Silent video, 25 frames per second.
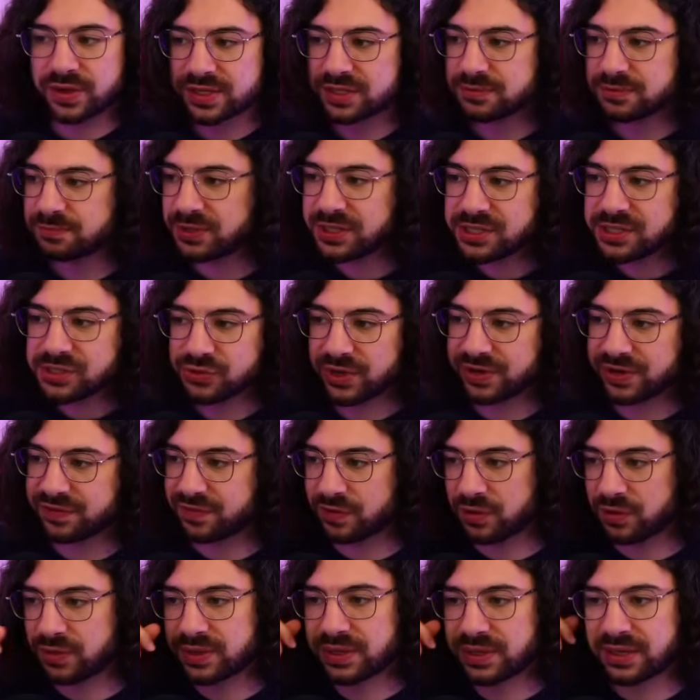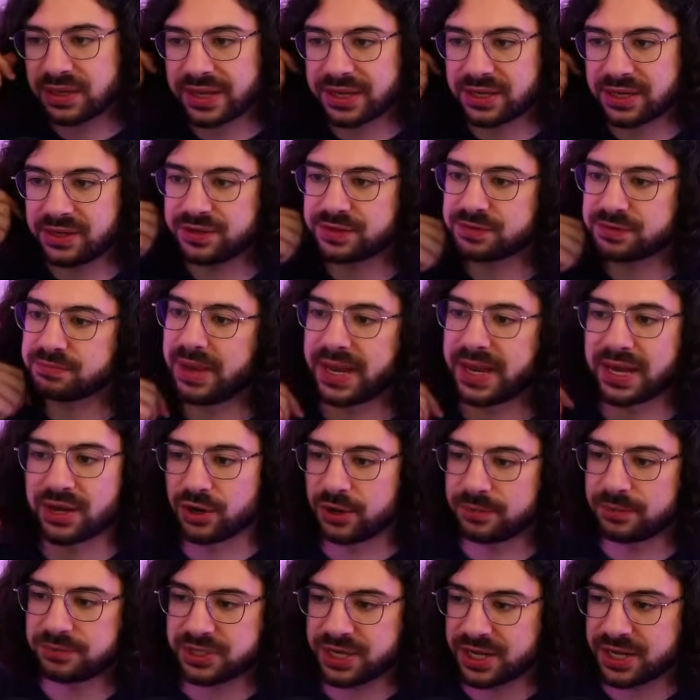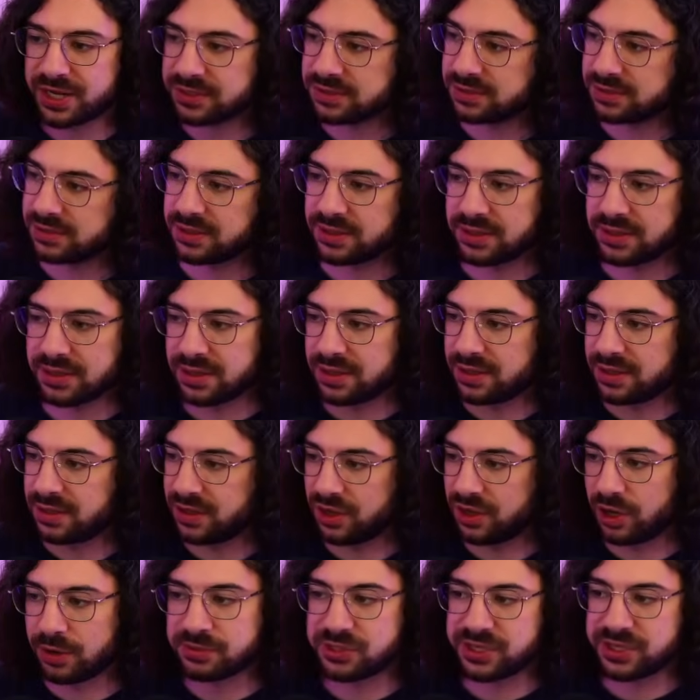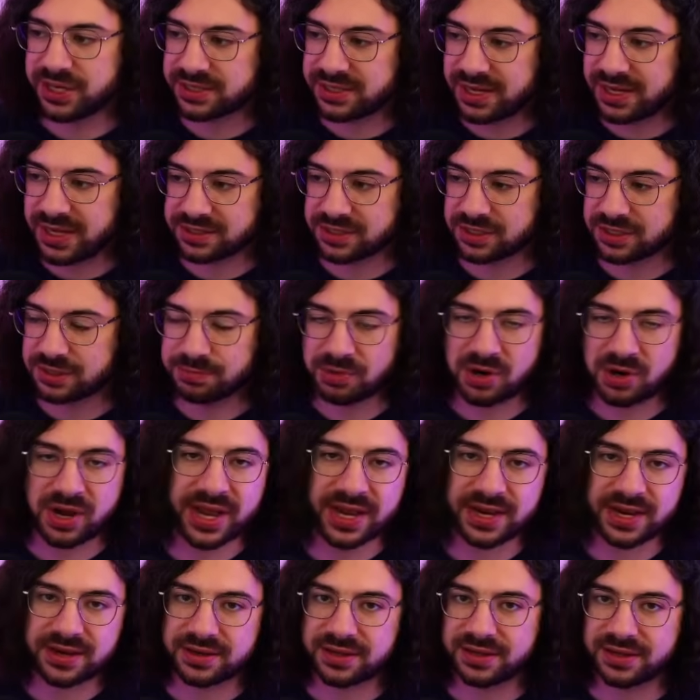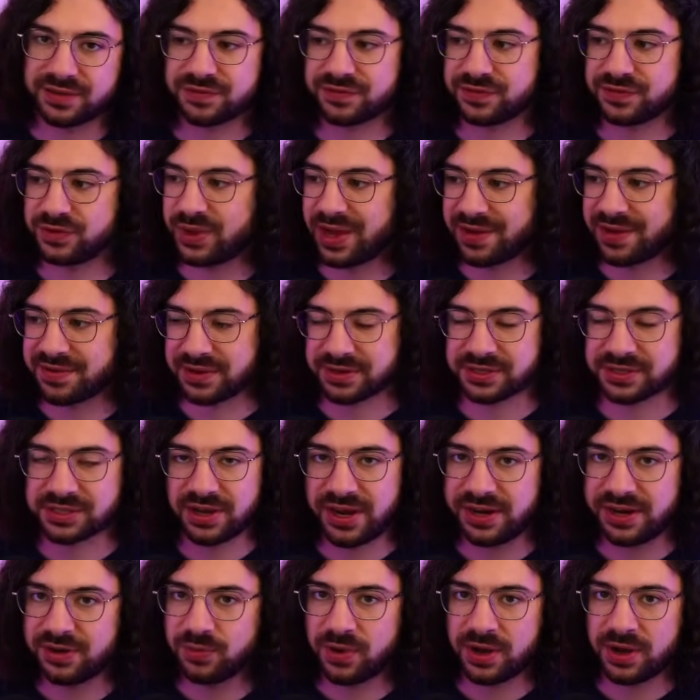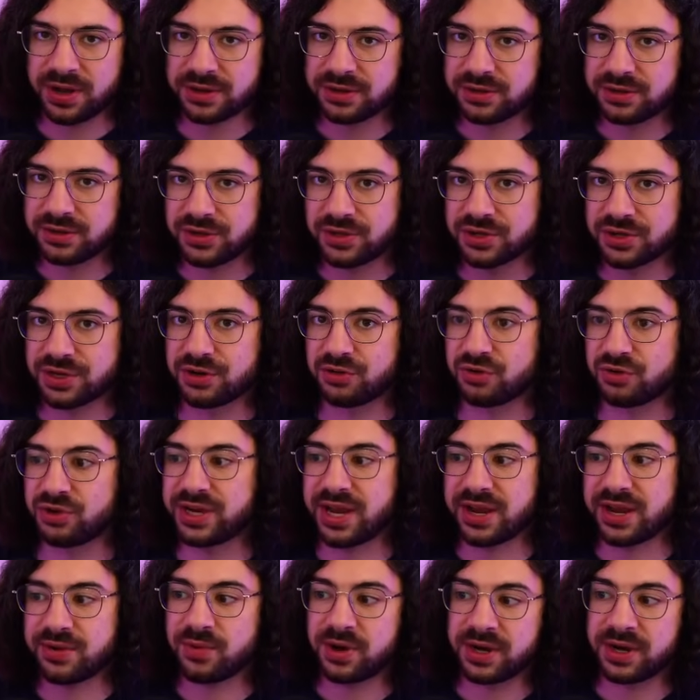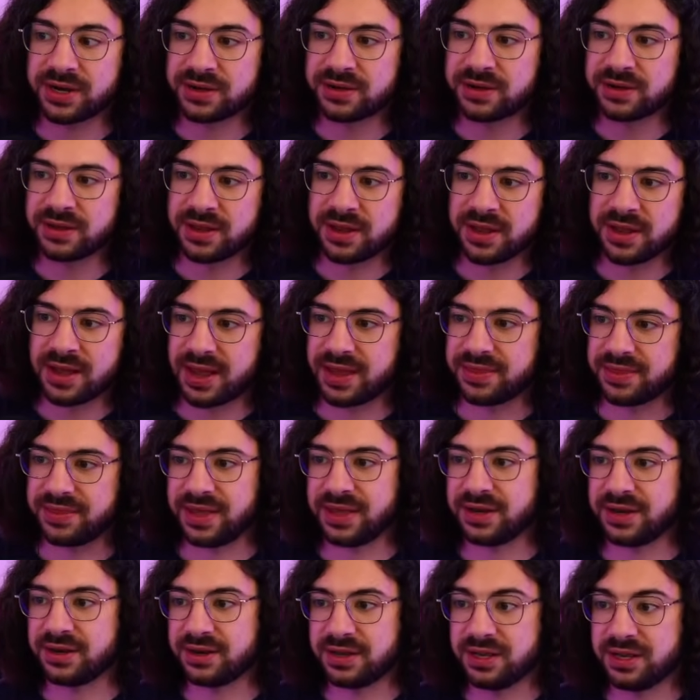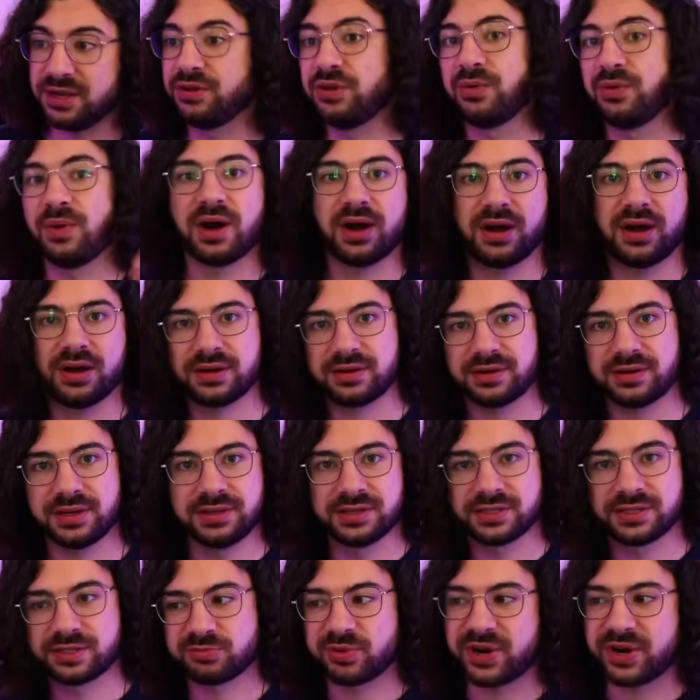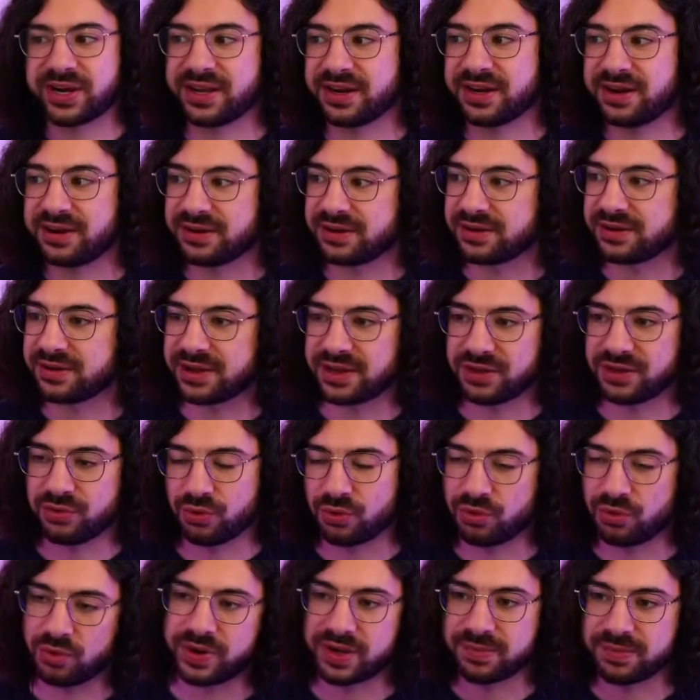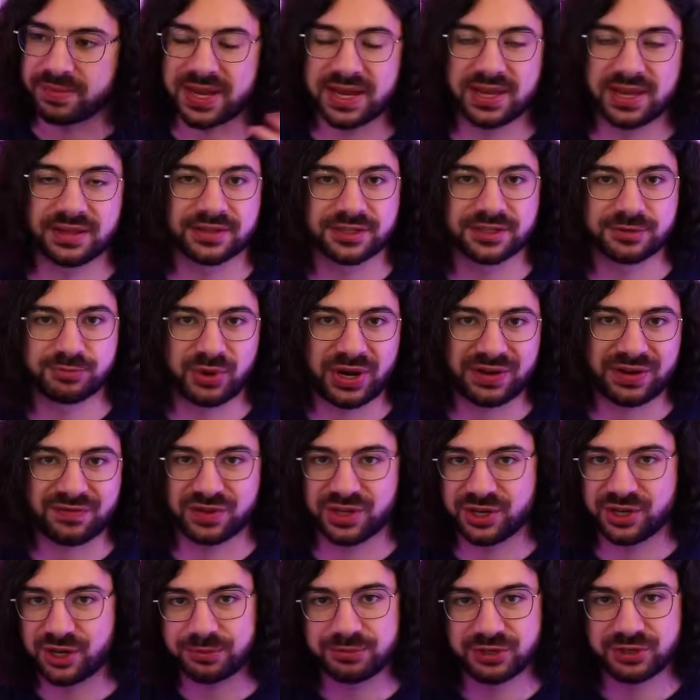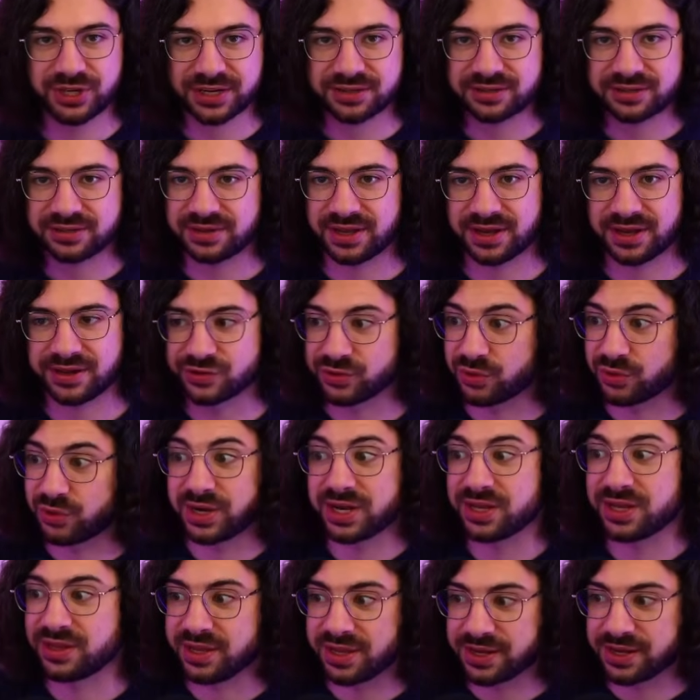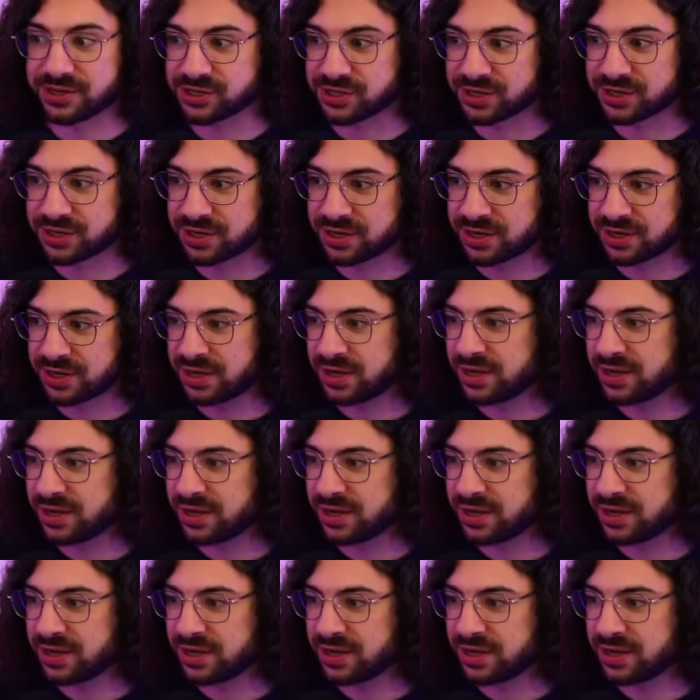It's pretty straightforward. Like you just make an object. The object has a sprite. If you haven't assigned one, you can create one. And then here you are in the sprite editor and you're already making the sprite for the object and it's already in the engine.